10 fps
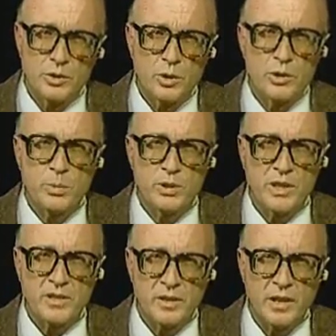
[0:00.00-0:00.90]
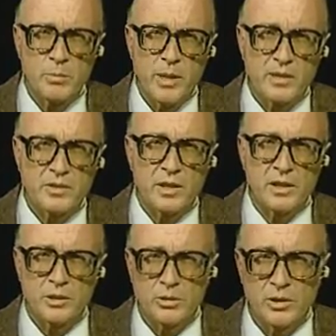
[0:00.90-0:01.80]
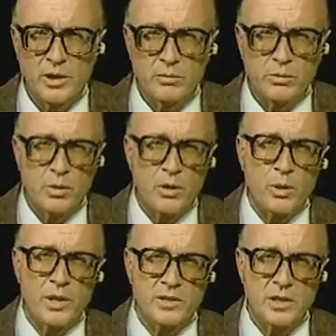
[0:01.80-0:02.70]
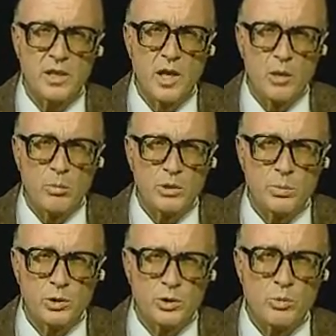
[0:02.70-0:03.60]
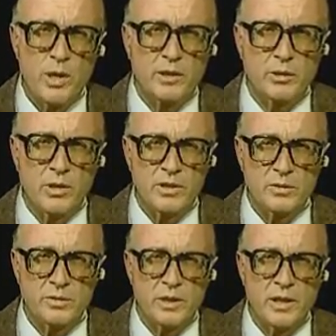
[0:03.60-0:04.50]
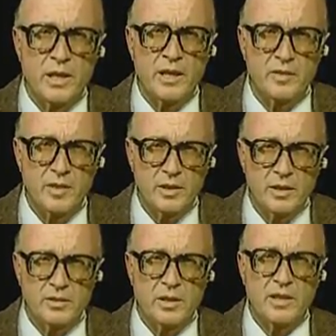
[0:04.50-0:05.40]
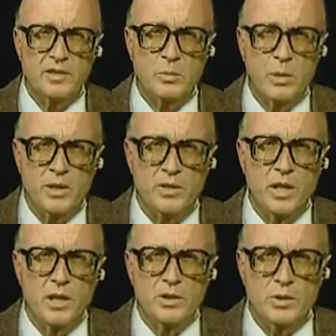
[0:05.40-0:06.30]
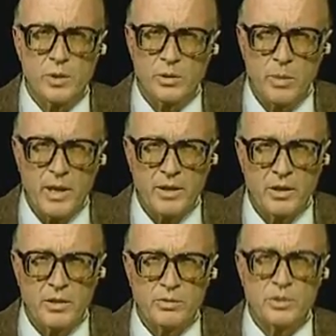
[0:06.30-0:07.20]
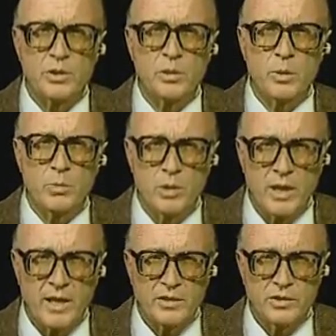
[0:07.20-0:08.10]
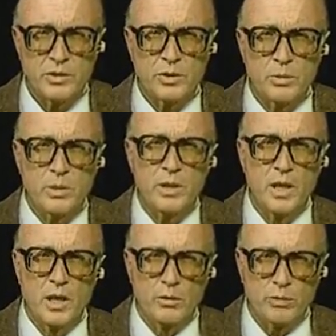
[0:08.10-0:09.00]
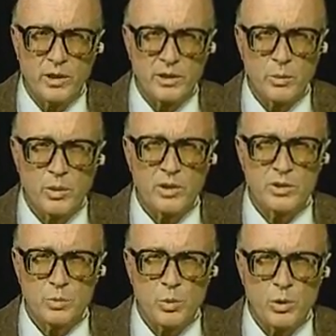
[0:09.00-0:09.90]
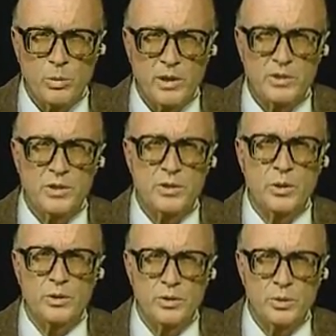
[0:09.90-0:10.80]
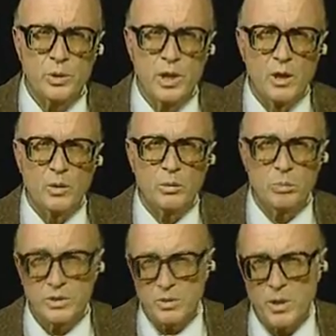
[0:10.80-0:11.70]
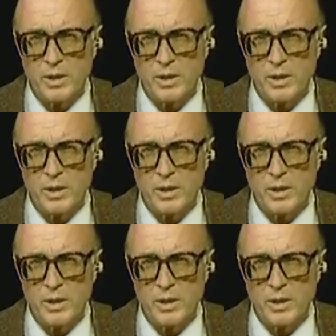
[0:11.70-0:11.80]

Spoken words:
George Bush has a laid-back style. Geraldine Ferraro has a much more direct, aggressive style. I think in tonight's debate, she's going to back off. She's going to be relaxed. She's going to be friendly with us, warm, and she's going to do what Mr.